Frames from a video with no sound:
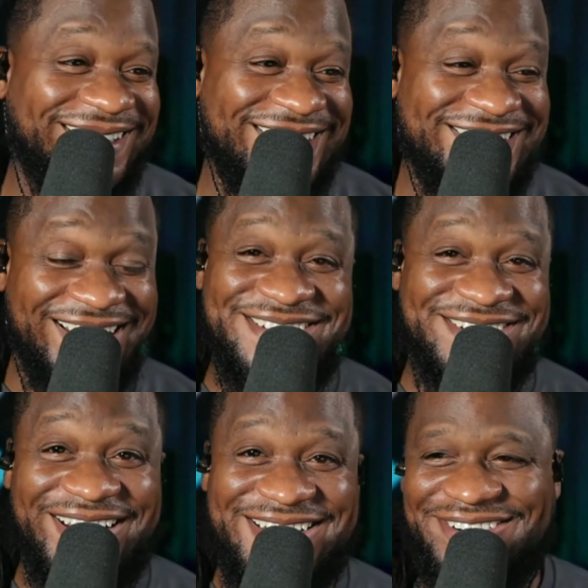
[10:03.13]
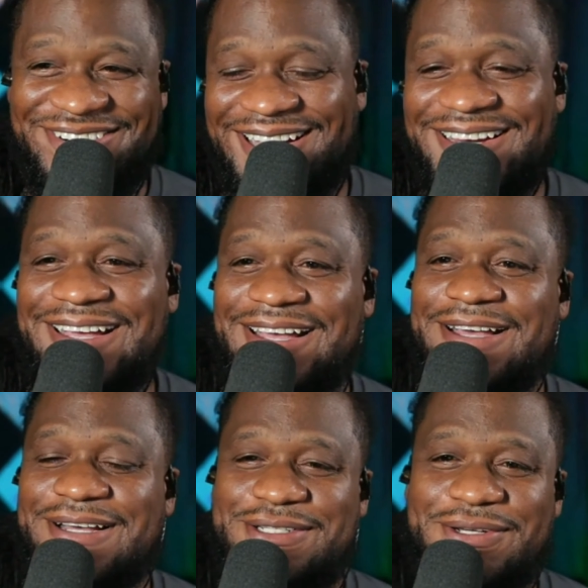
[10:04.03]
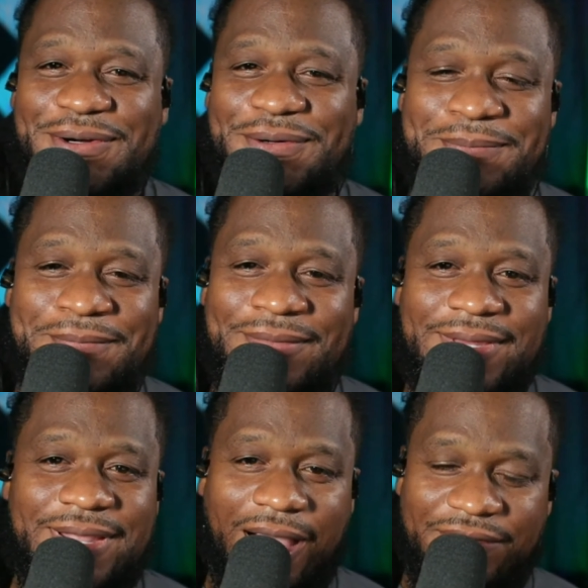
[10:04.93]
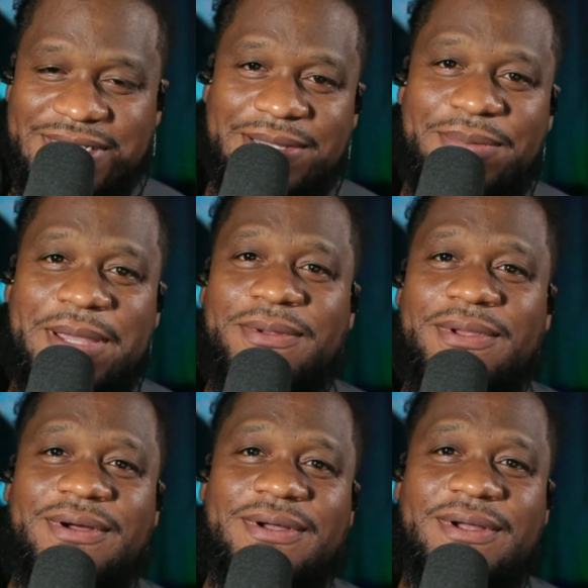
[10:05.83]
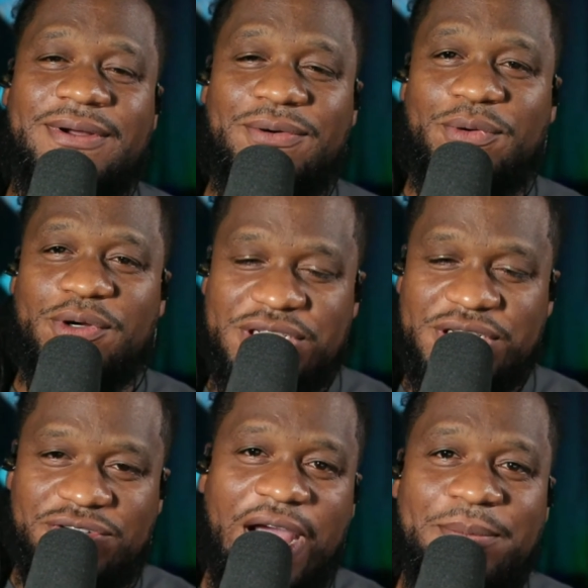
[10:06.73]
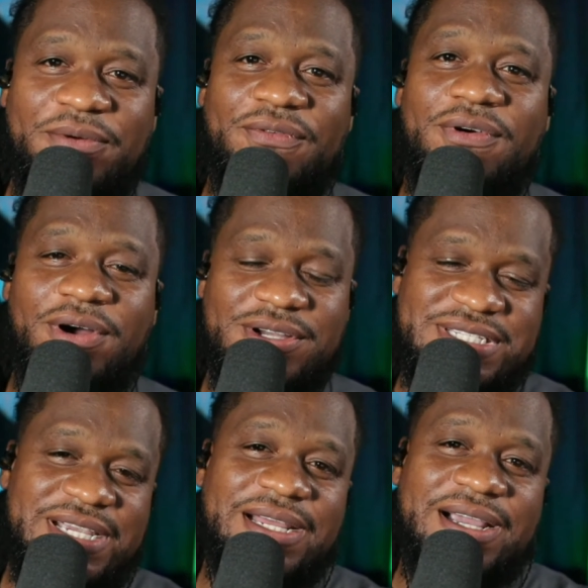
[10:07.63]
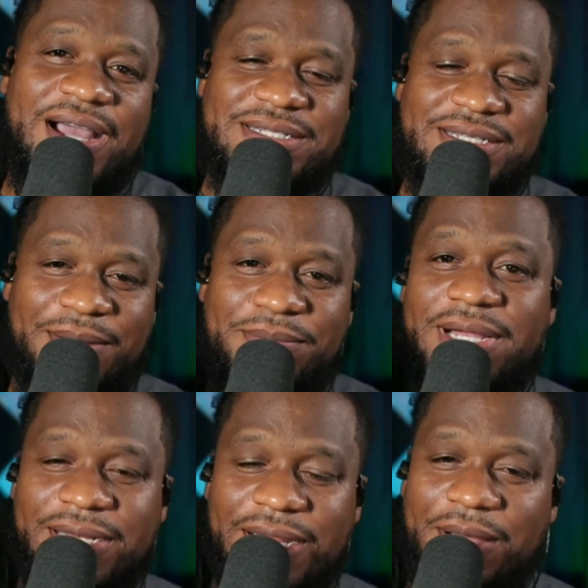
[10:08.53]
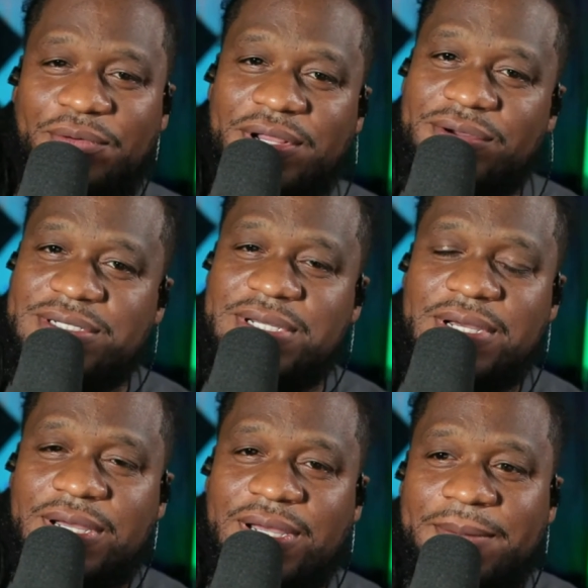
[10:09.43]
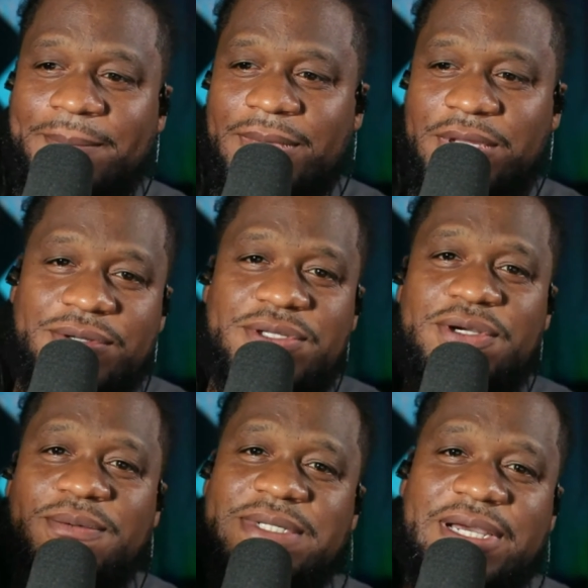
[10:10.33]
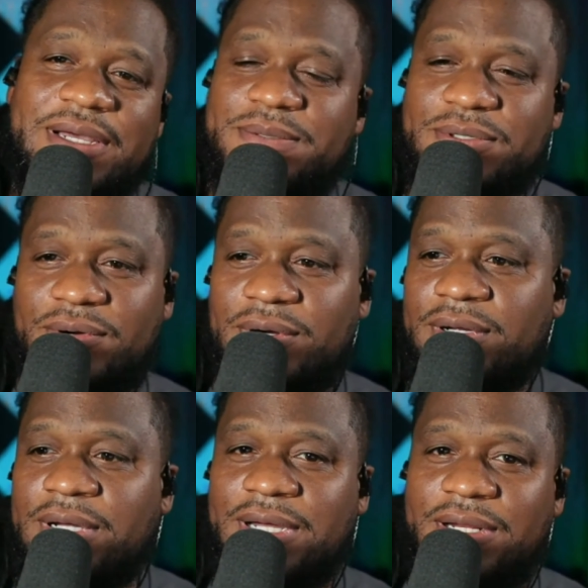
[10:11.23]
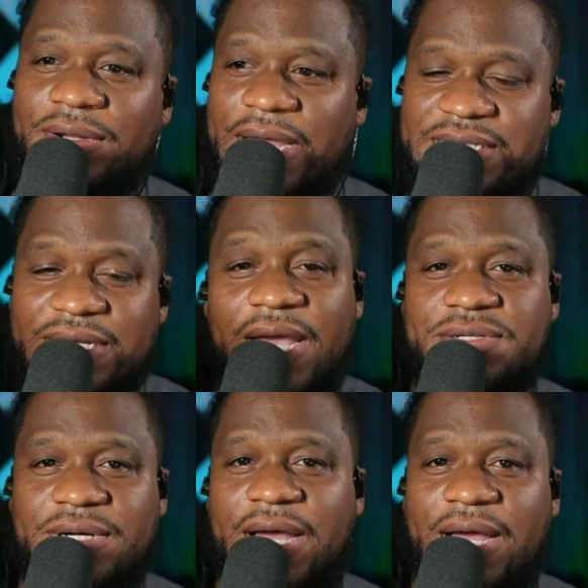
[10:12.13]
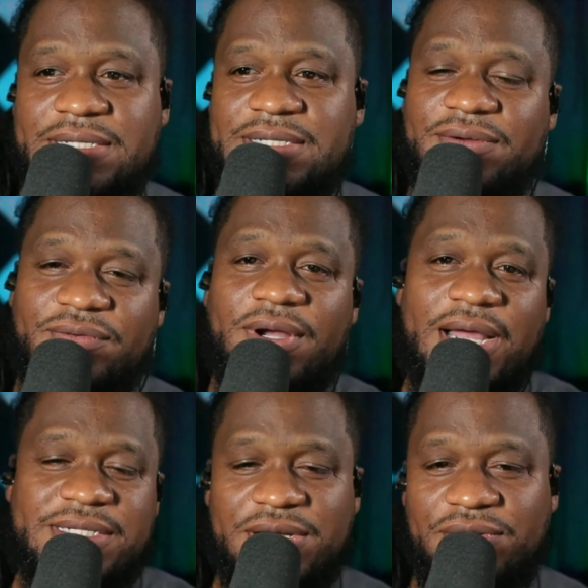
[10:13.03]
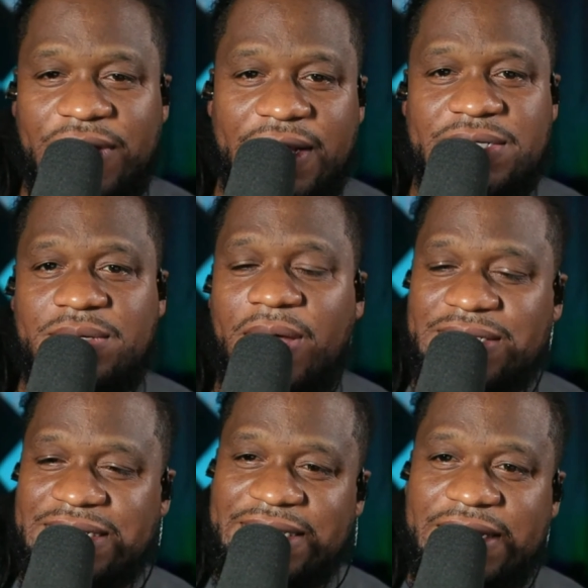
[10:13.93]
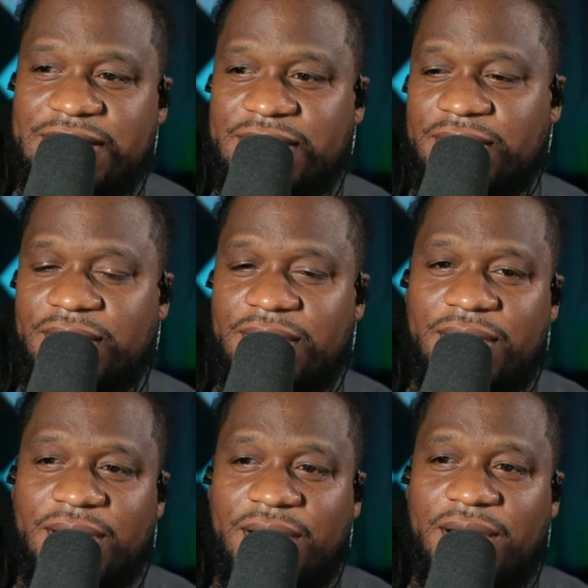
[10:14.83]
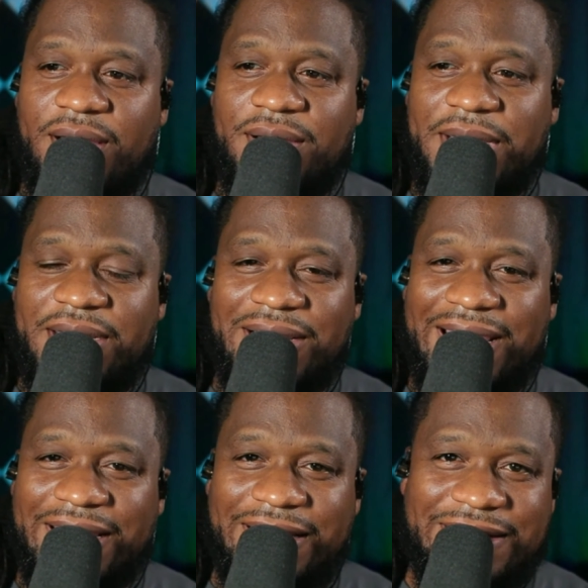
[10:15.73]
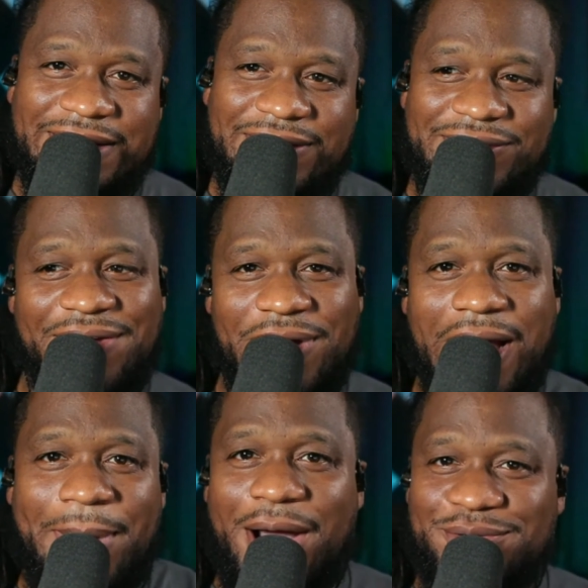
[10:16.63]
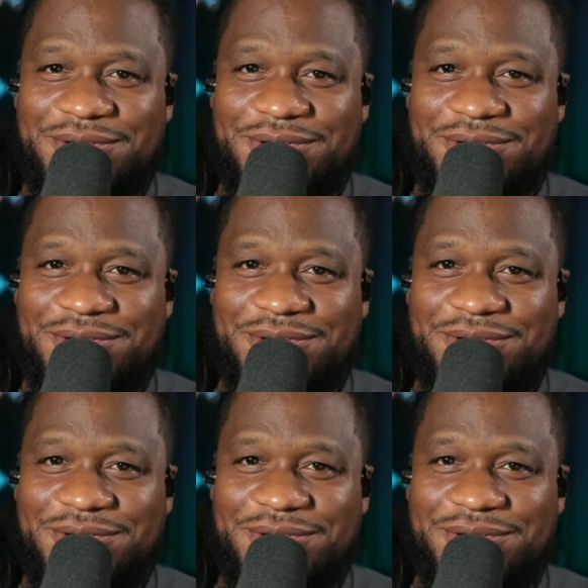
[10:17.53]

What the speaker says: Sounds crazy, right? So obviously, people who were subscribed before are seeing the content that I'm putting up, whether it's YouTube tips or educational content for content creation, monetization, and they're like, okay, well, I'm out.